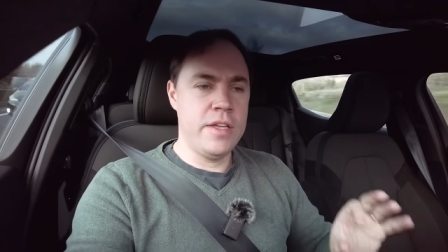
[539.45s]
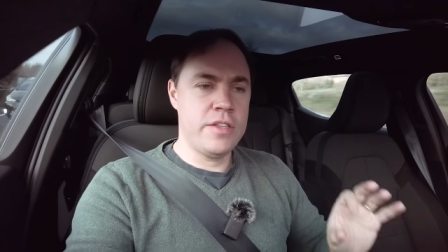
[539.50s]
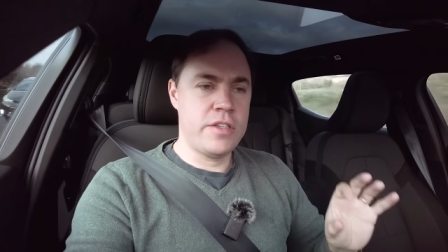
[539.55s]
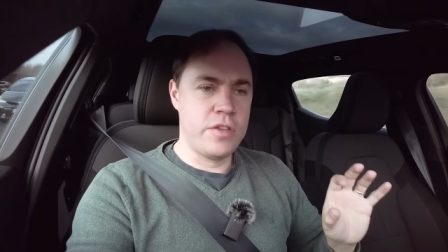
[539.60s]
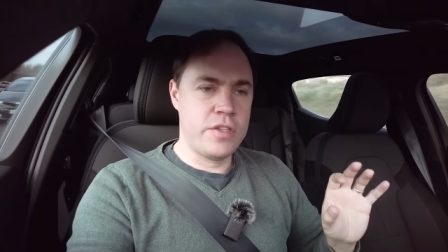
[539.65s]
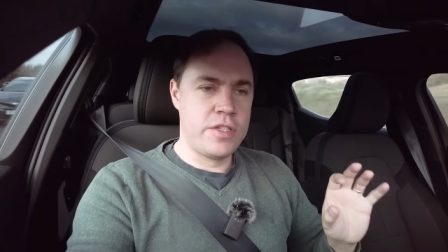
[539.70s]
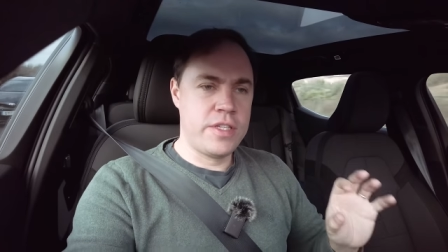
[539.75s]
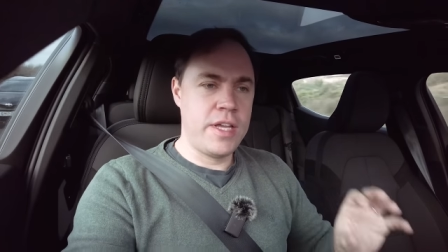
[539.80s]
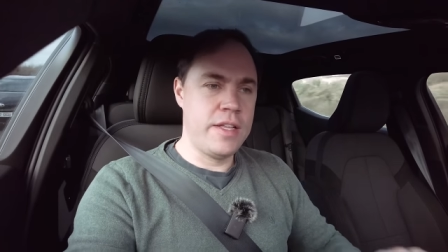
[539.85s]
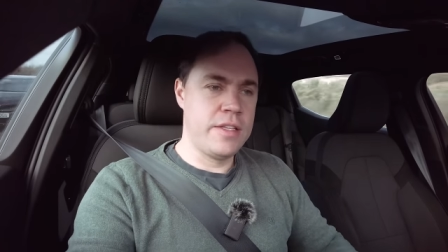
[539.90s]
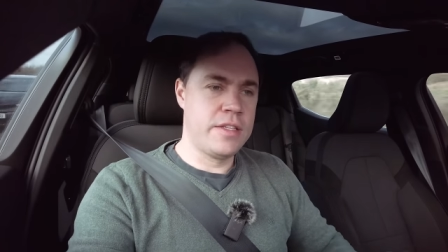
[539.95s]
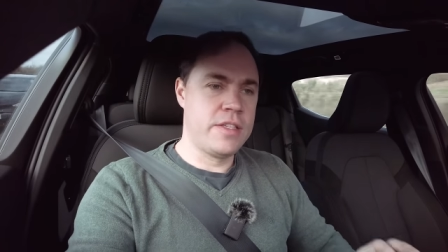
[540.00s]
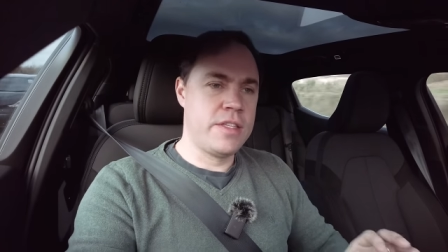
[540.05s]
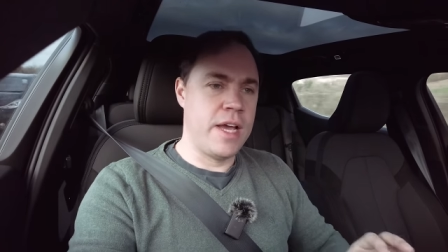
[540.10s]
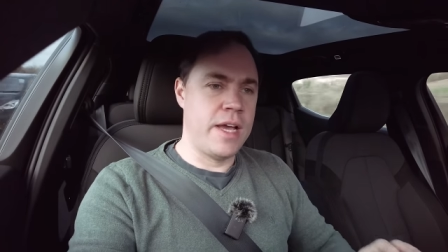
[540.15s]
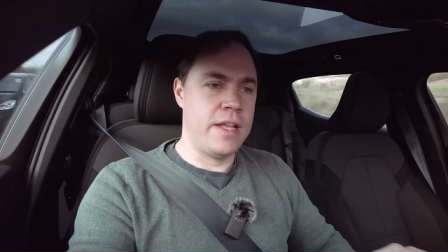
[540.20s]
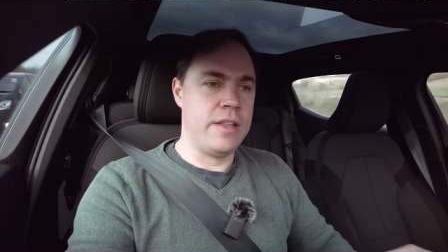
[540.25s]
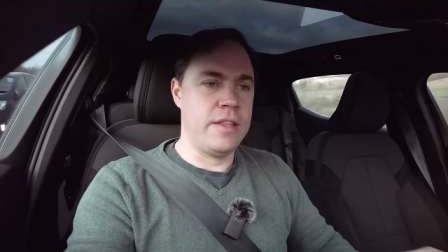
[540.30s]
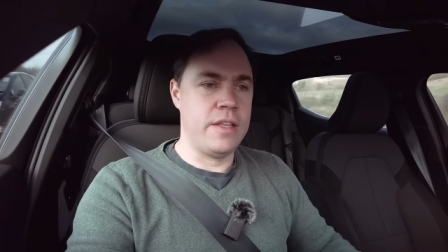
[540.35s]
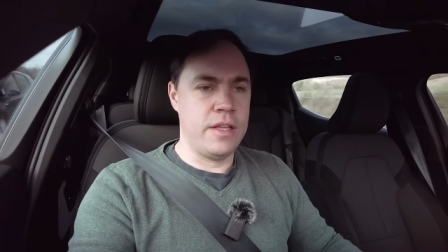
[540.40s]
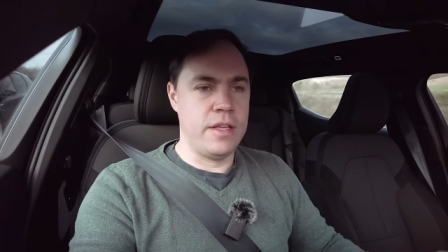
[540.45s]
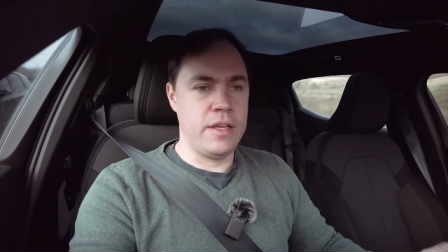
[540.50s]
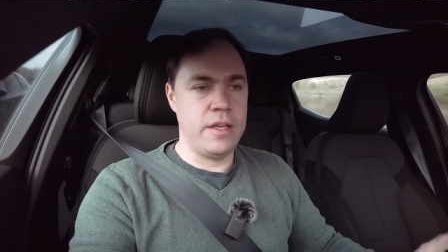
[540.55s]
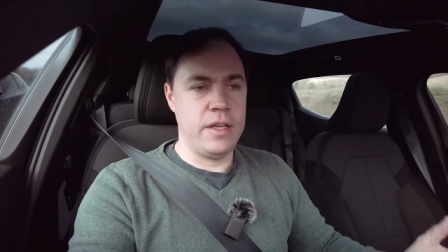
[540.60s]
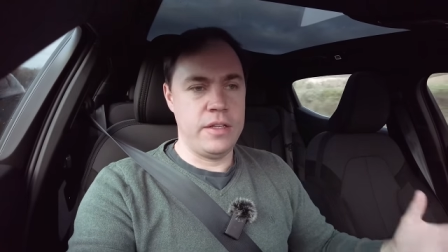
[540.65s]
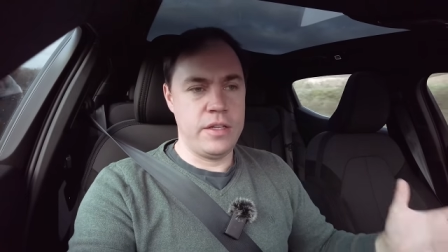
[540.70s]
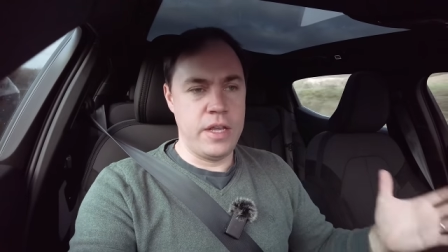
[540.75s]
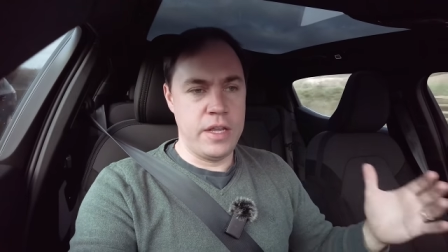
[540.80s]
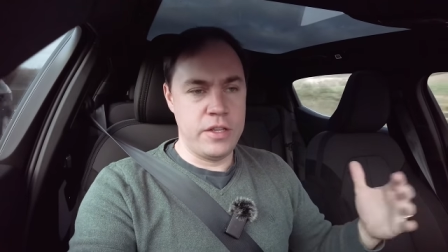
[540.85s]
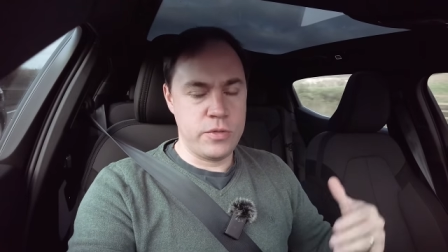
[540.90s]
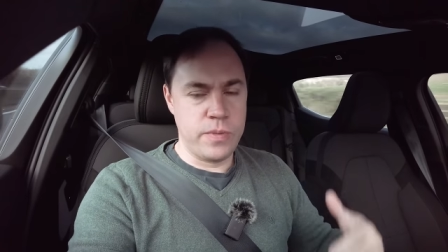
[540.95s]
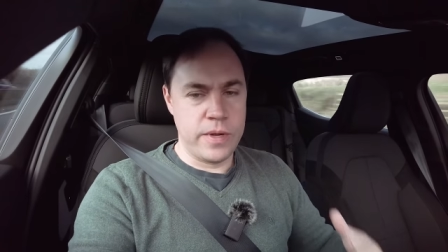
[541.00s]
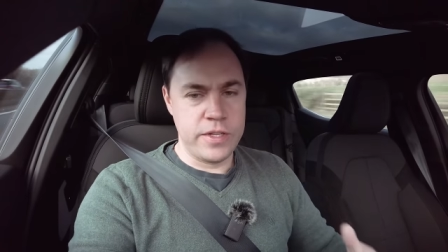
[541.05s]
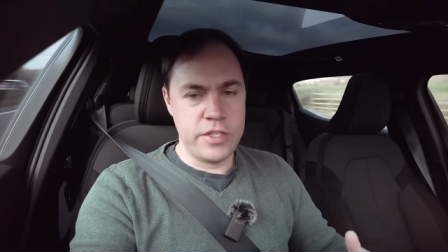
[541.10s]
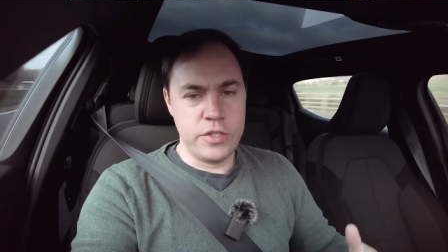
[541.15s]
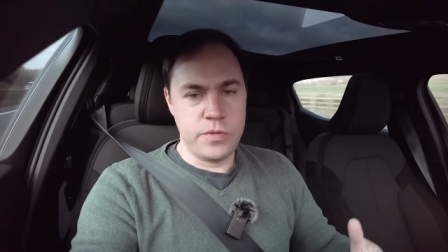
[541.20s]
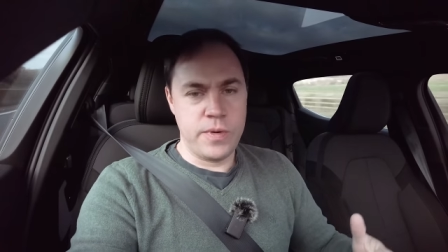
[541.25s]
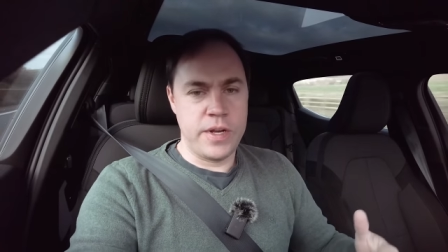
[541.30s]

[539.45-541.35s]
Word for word: So since then, in twenty